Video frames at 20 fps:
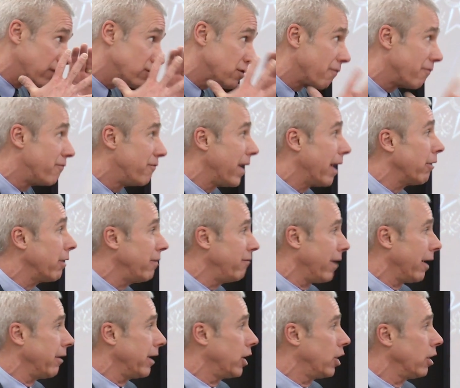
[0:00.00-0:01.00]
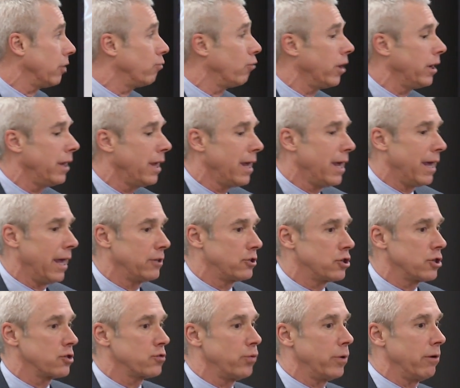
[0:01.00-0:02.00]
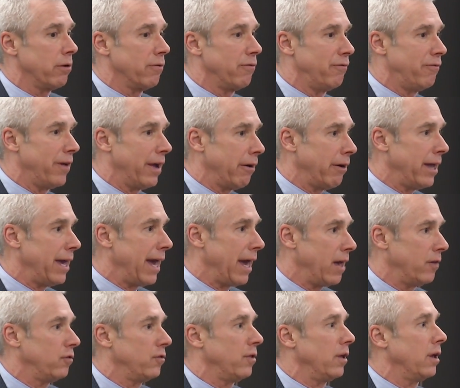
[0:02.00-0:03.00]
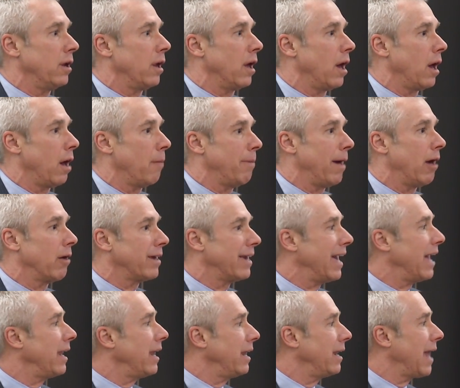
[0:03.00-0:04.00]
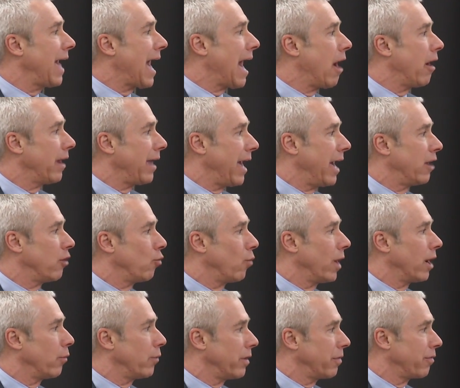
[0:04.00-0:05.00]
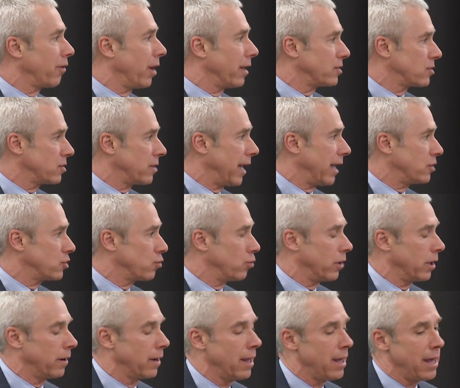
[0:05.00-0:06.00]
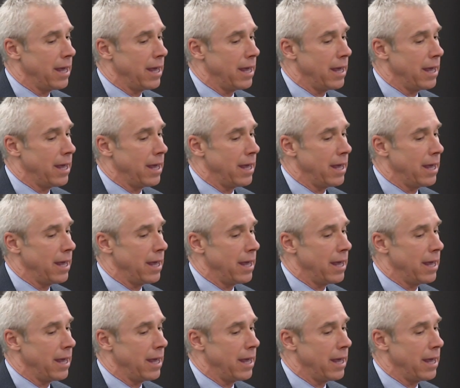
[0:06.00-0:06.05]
a very, very good one. It's just we were very hesitant about getting out ahead of where we thought states would.